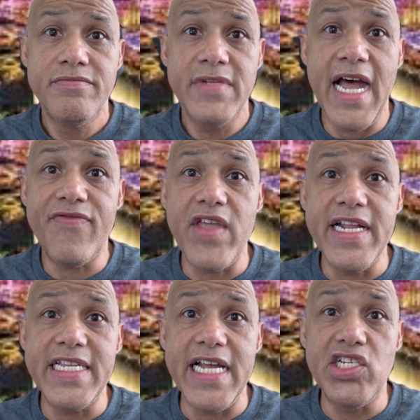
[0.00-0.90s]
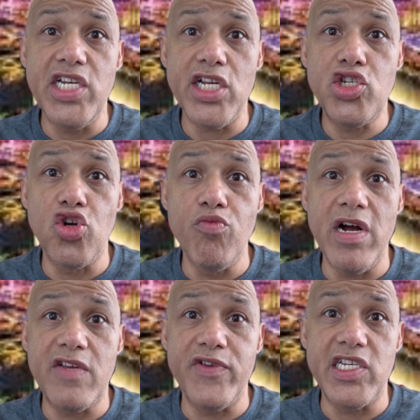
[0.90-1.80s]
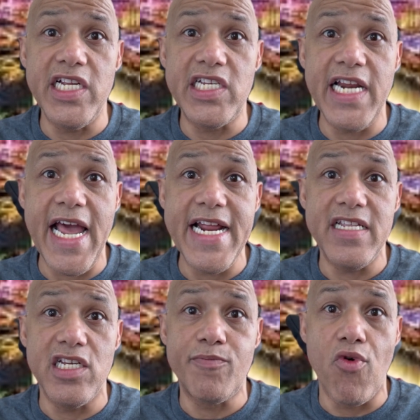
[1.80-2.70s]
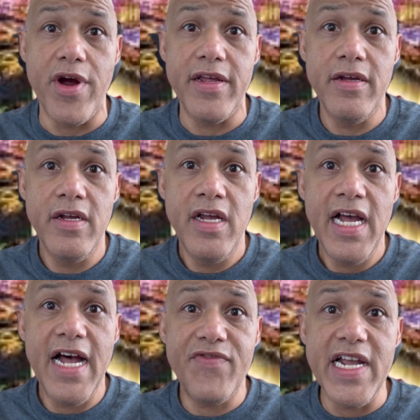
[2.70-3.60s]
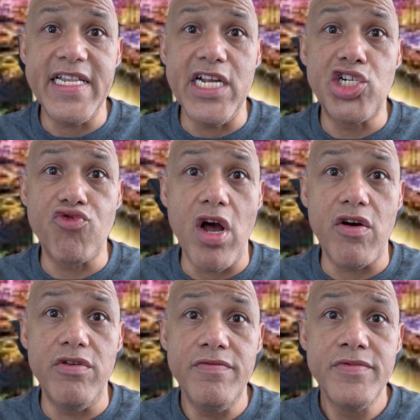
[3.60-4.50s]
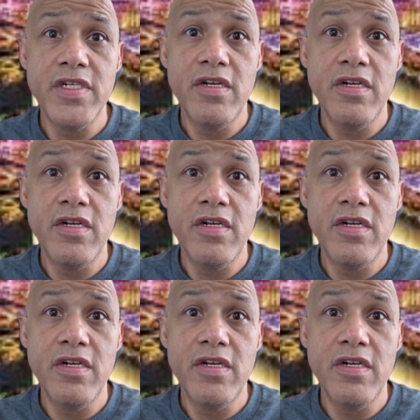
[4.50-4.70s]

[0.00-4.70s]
I think that's just too much for Cincinnati at this point. I think they struggle.